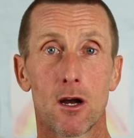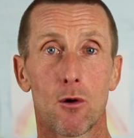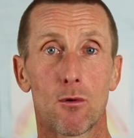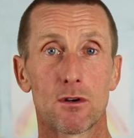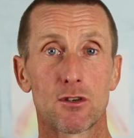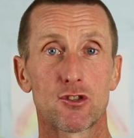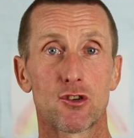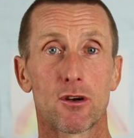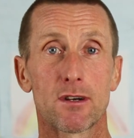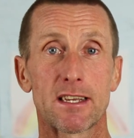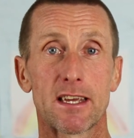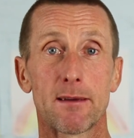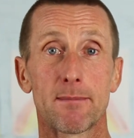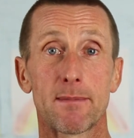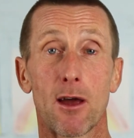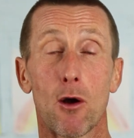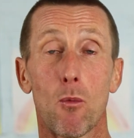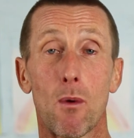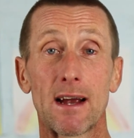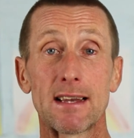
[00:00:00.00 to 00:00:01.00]
I want to try to keep
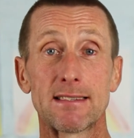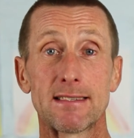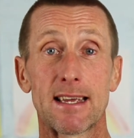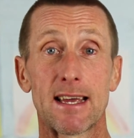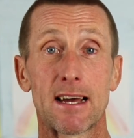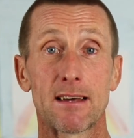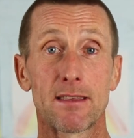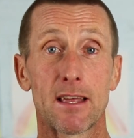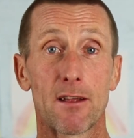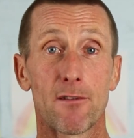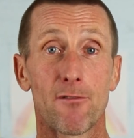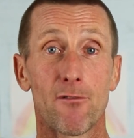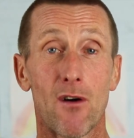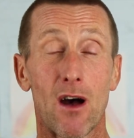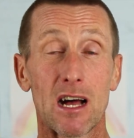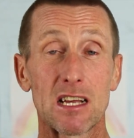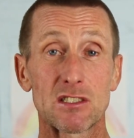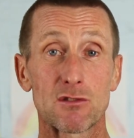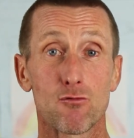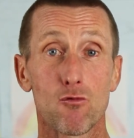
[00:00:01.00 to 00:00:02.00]
that weight down, that
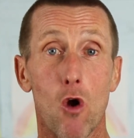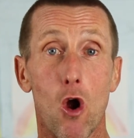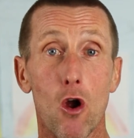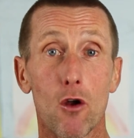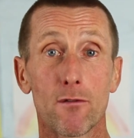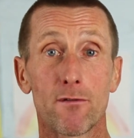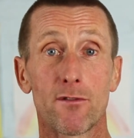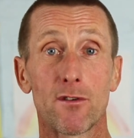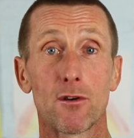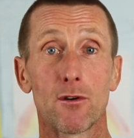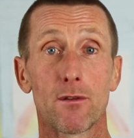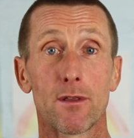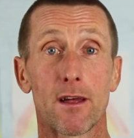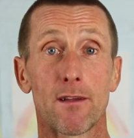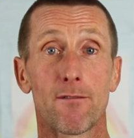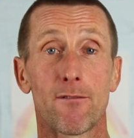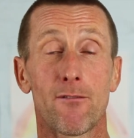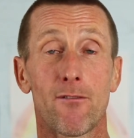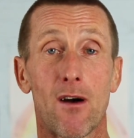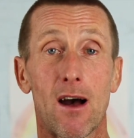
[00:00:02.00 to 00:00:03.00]
fast road feel,
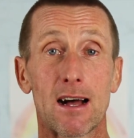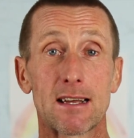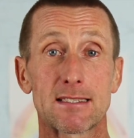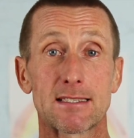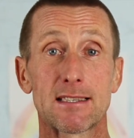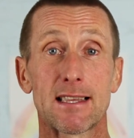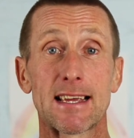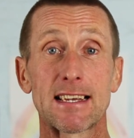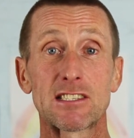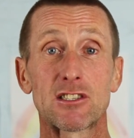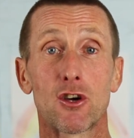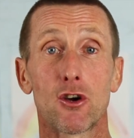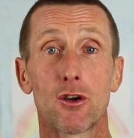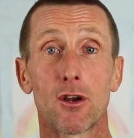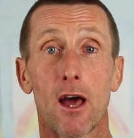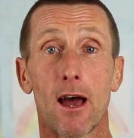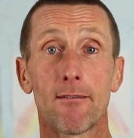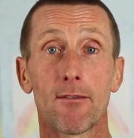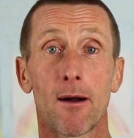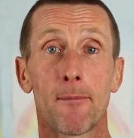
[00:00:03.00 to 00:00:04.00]
that fast leg
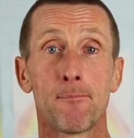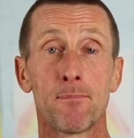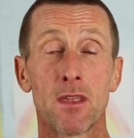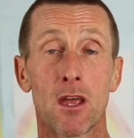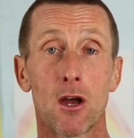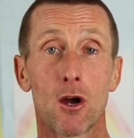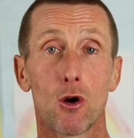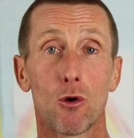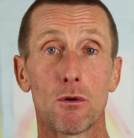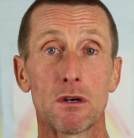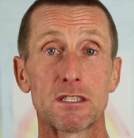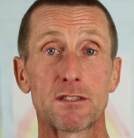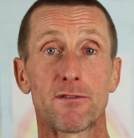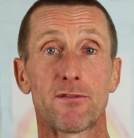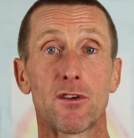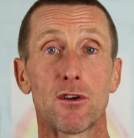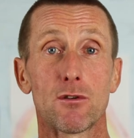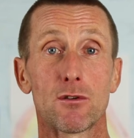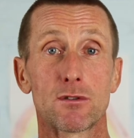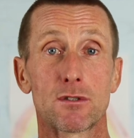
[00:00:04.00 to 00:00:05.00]
turnover. Always
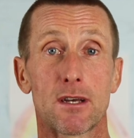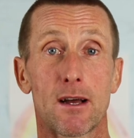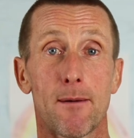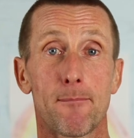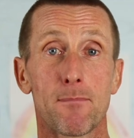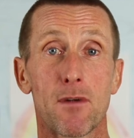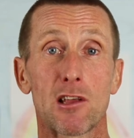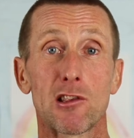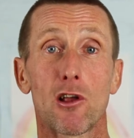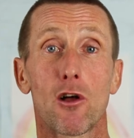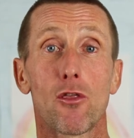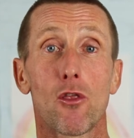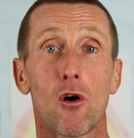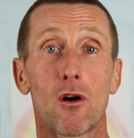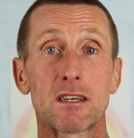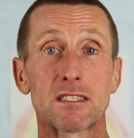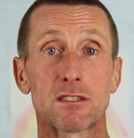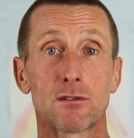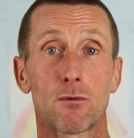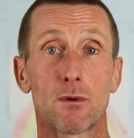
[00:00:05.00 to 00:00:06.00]
feels a lot
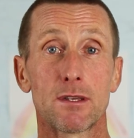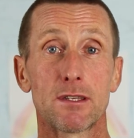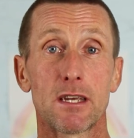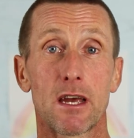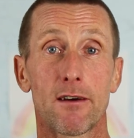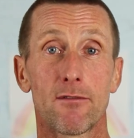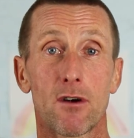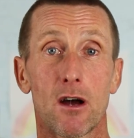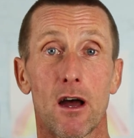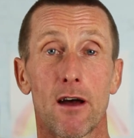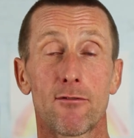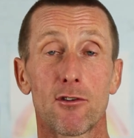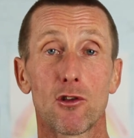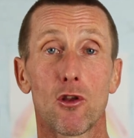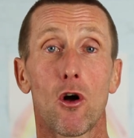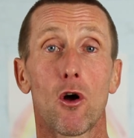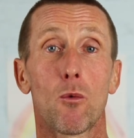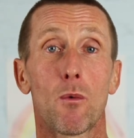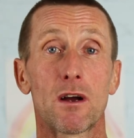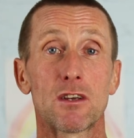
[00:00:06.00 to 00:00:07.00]
nicer when you have a
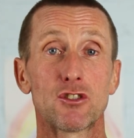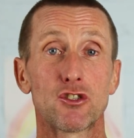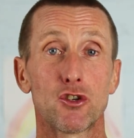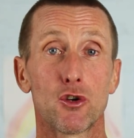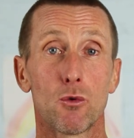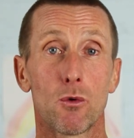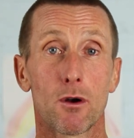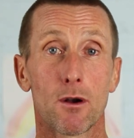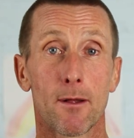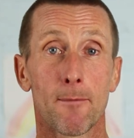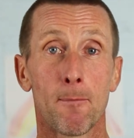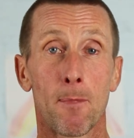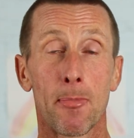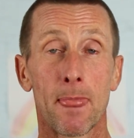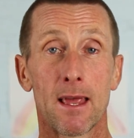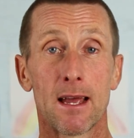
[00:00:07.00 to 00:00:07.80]
lightweight shoe on it.